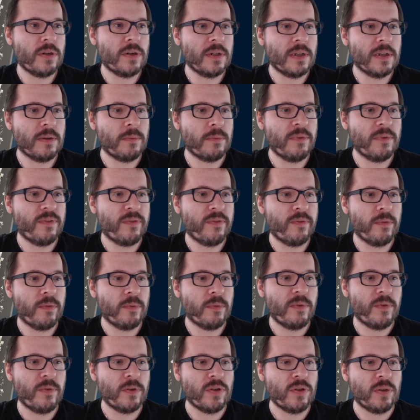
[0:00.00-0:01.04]
Like
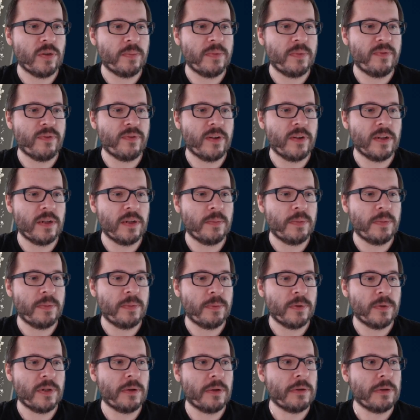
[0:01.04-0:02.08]
we've also befriended
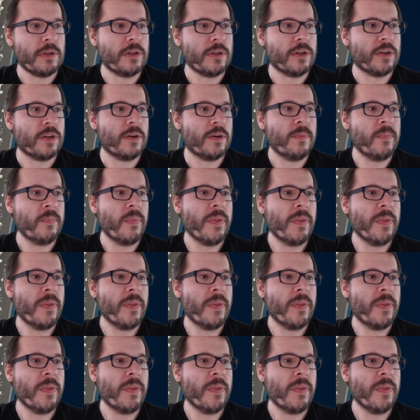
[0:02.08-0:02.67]
people down here,